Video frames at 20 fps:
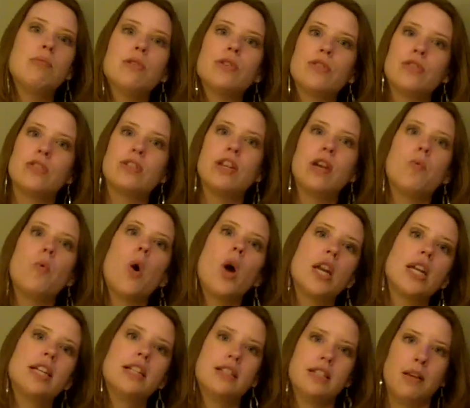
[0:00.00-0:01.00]
tables because I
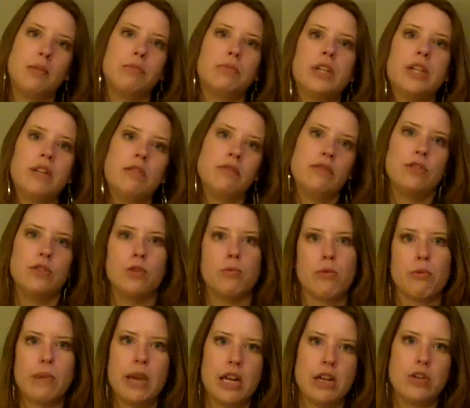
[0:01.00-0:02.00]
wanted something
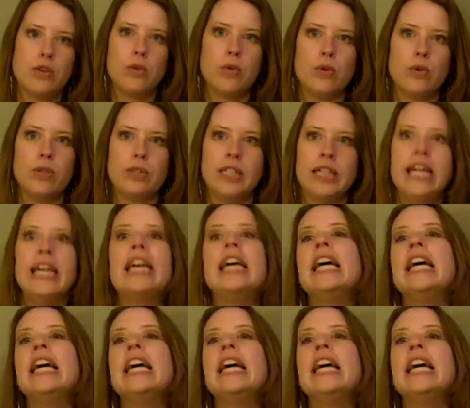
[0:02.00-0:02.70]
Superman cool.